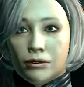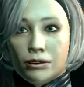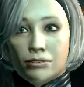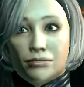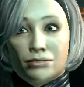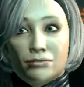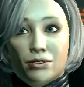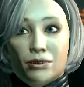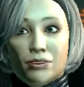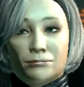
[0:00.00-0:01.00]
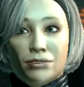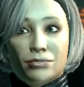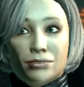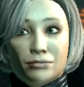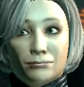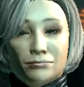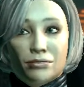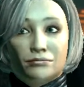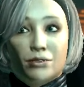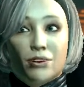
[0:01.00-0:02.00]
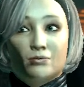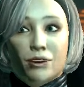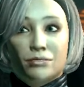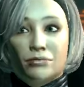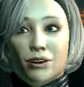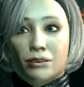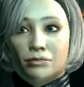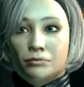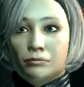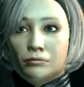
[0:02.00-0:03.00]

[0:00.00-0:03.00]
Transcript: I watched the Normandy crumble with you on board.